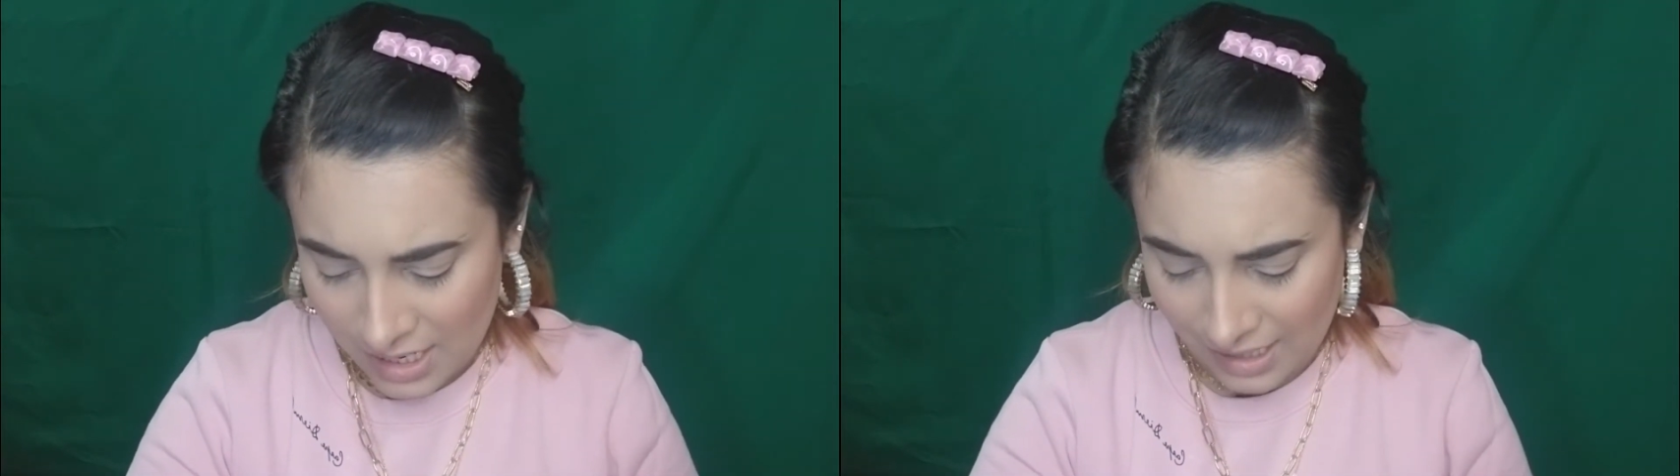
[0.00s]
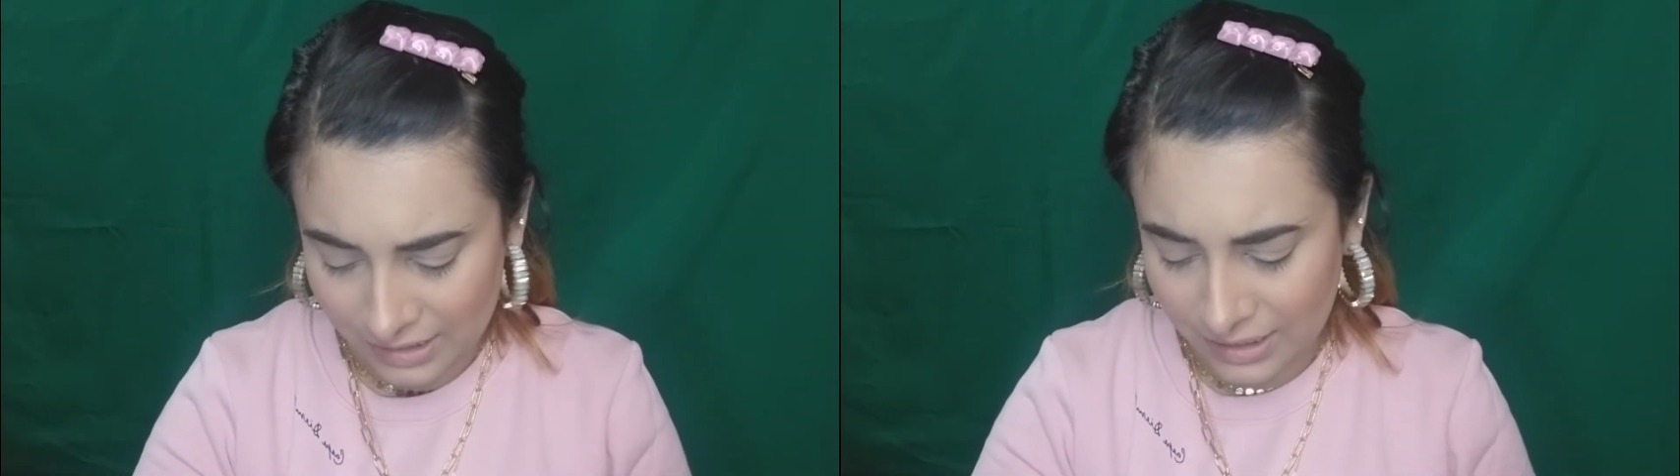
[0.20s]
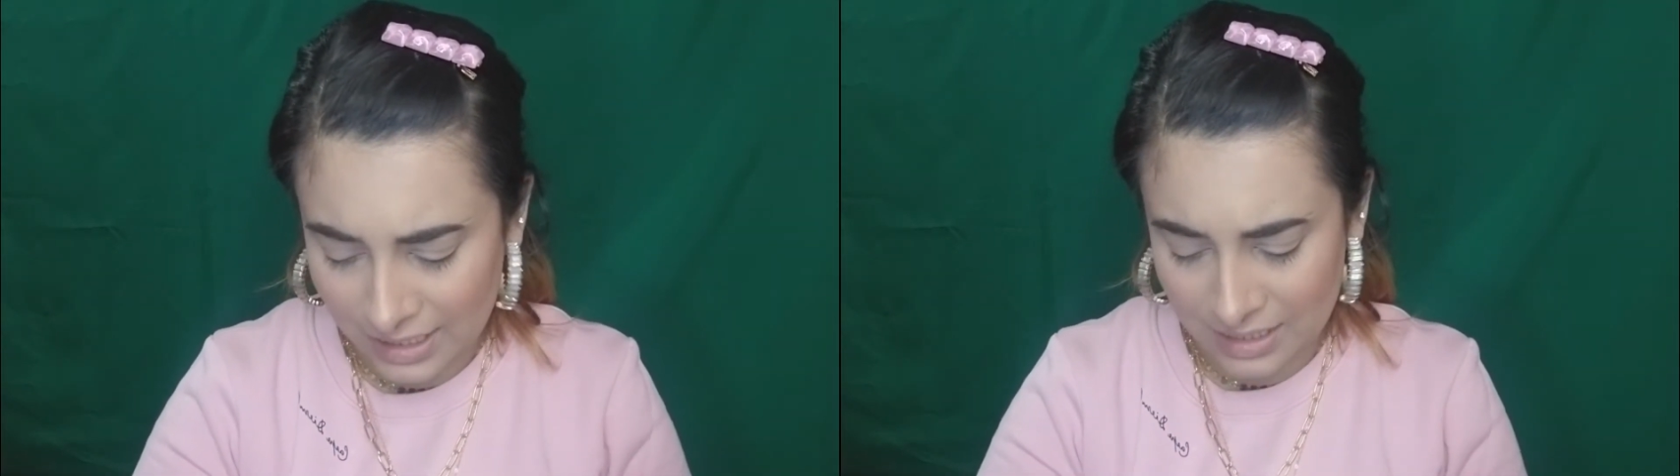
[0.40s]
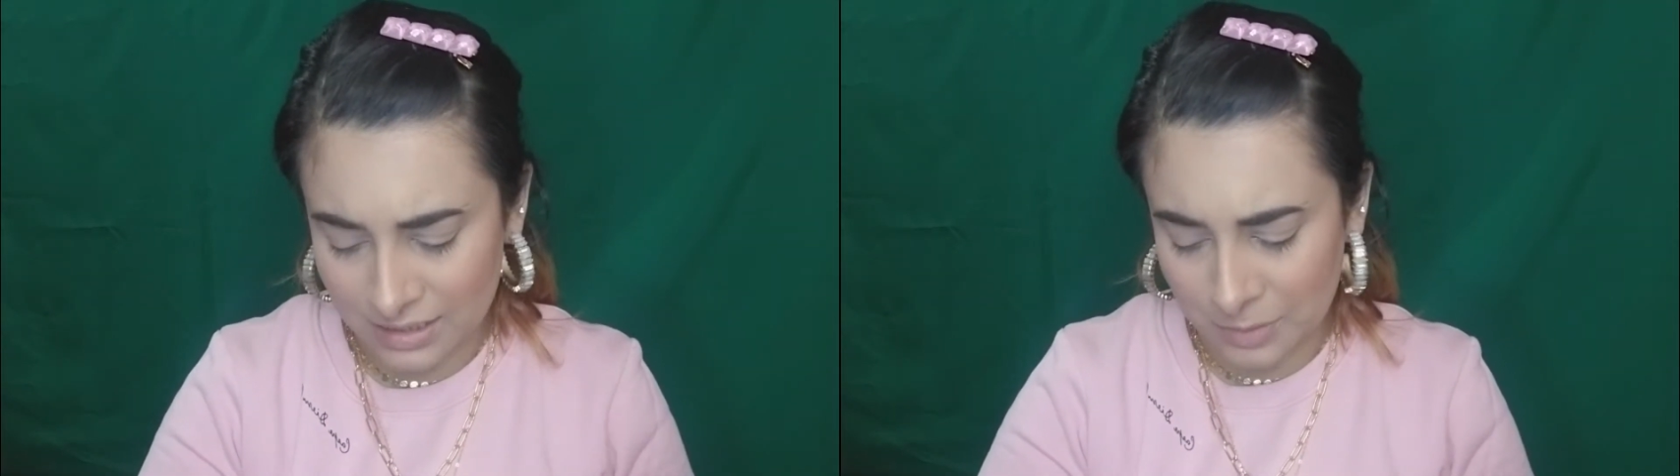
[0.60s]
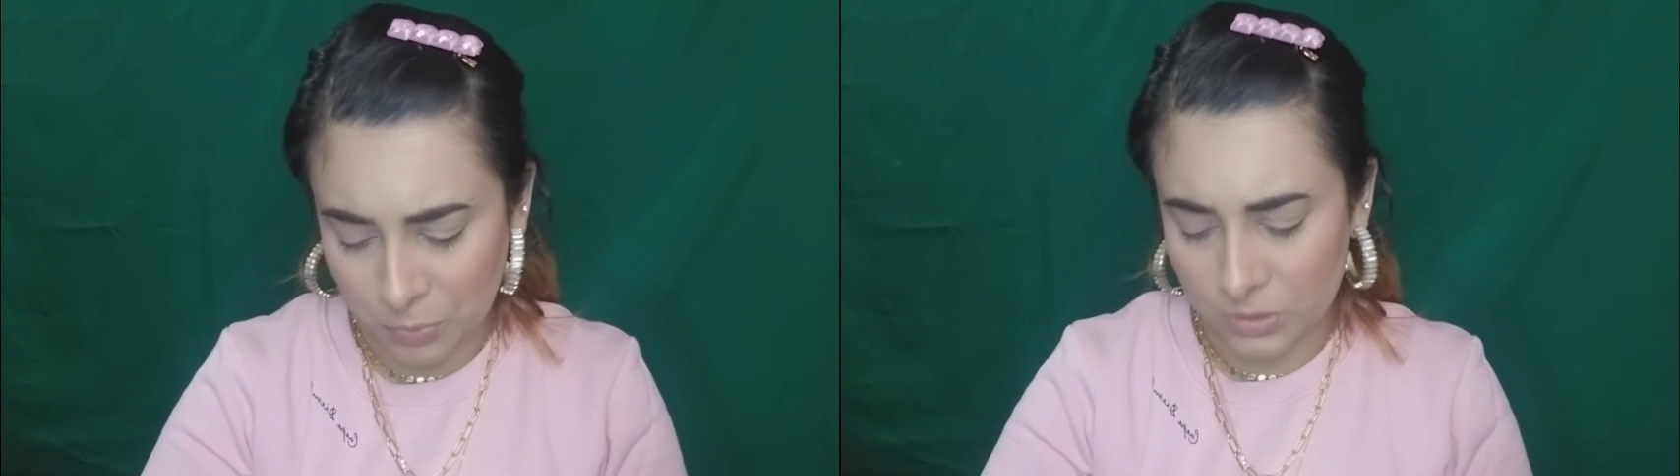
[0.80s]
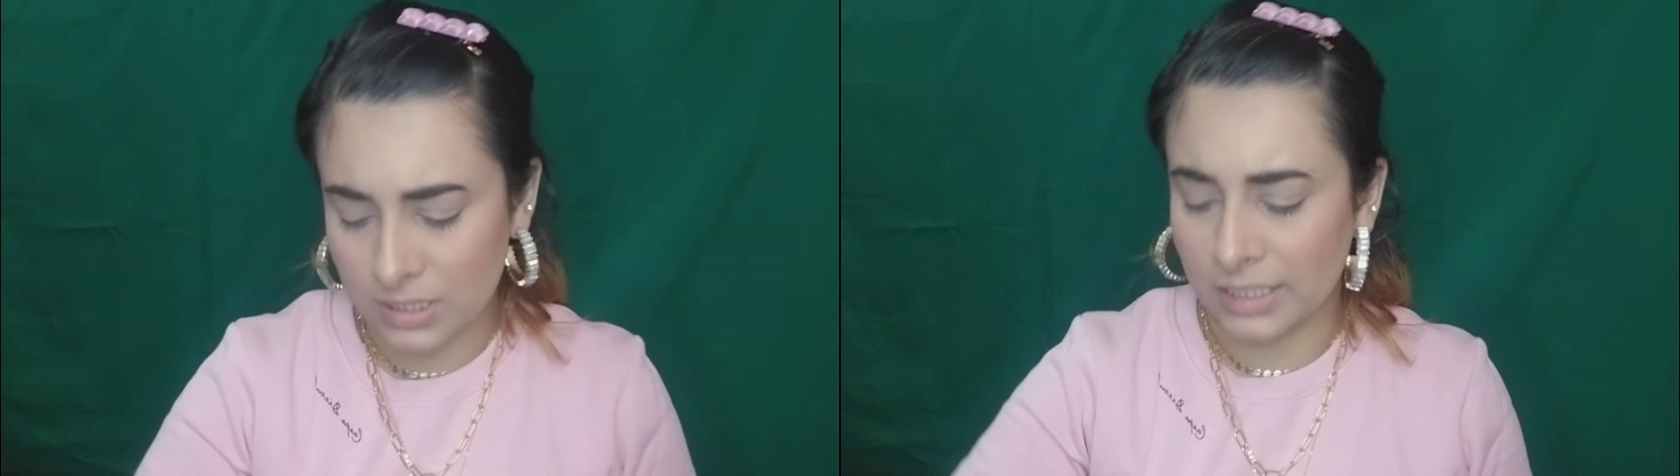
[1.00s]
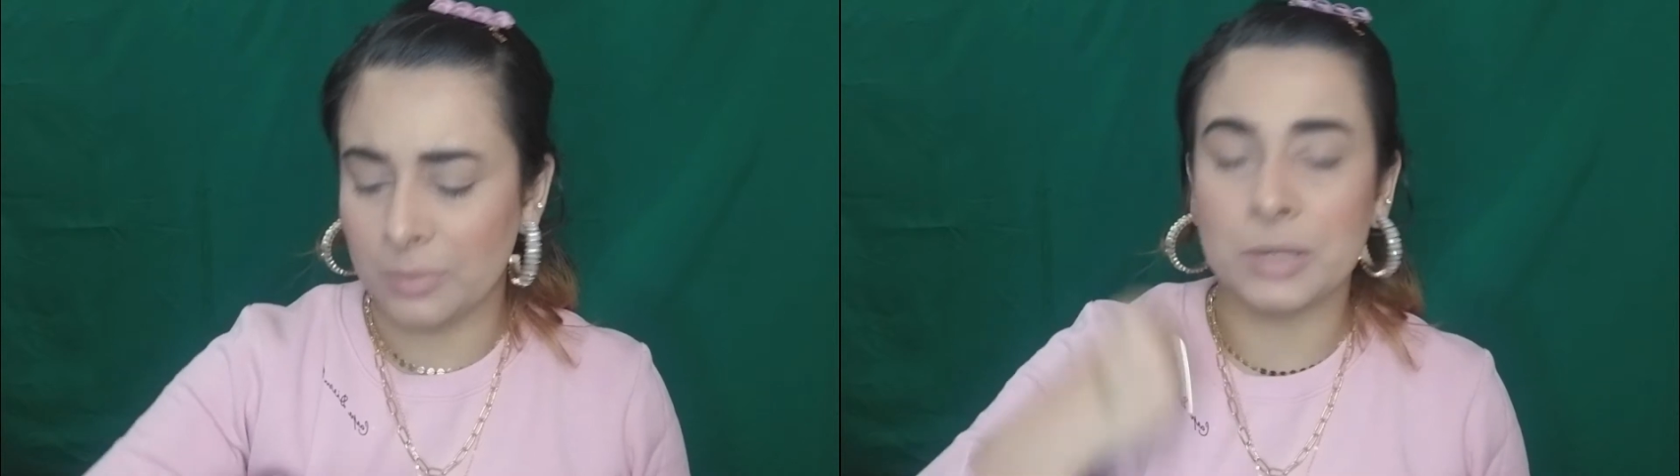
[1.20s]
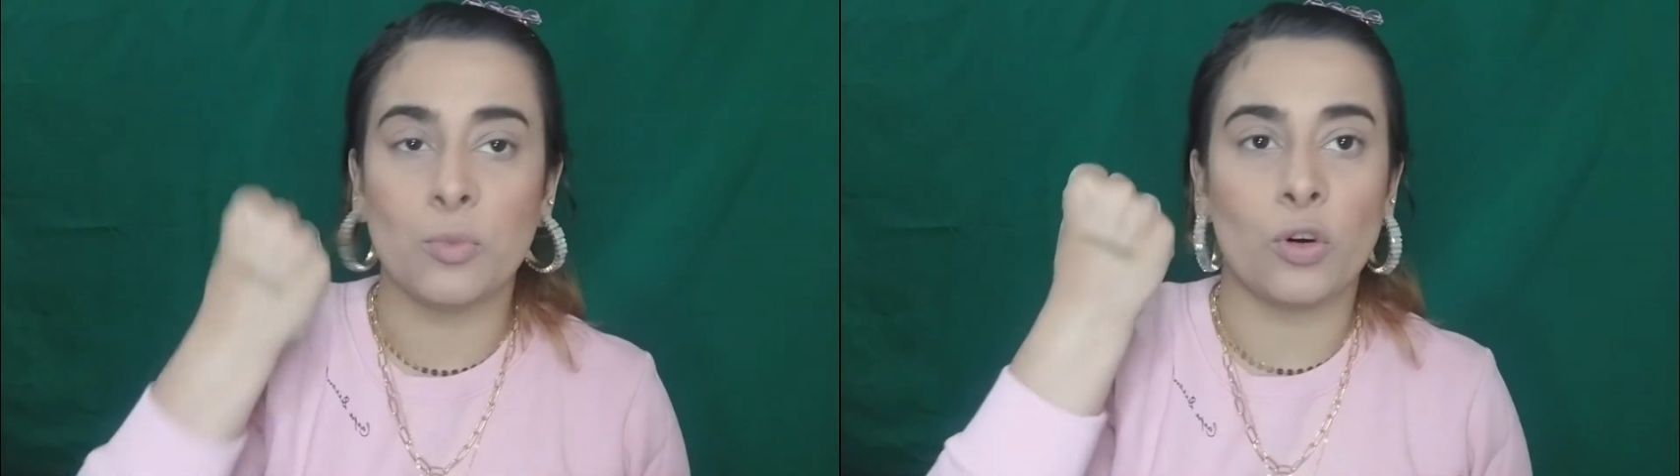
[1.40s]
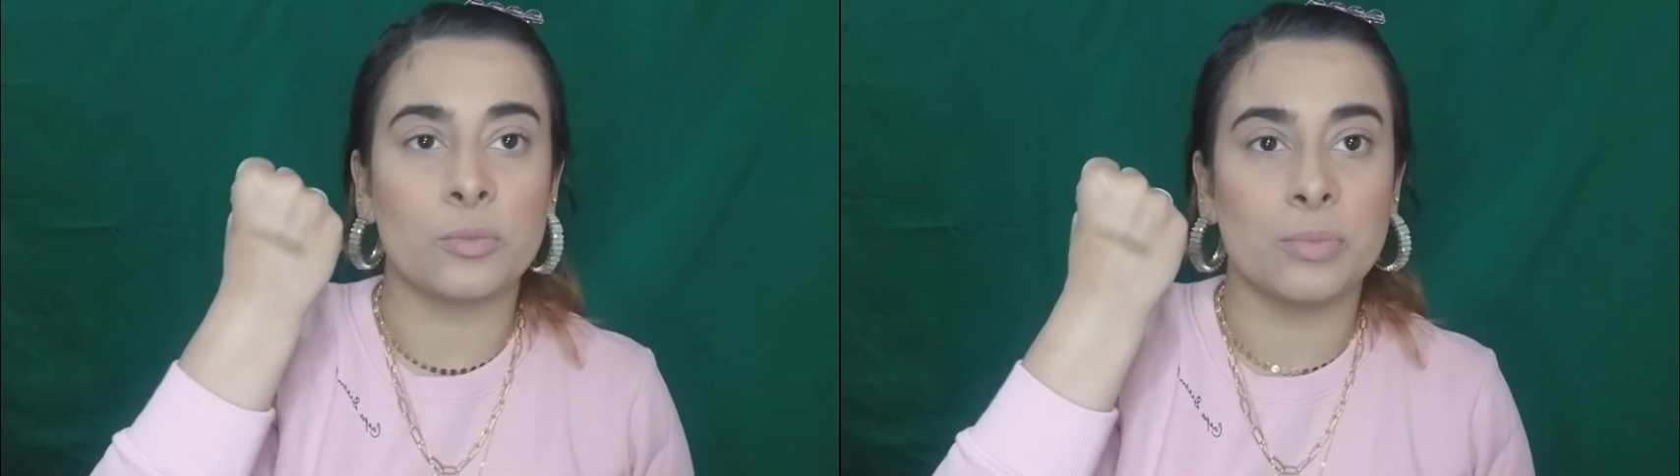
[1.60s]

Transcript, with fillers: i think it has it pulls a little bit more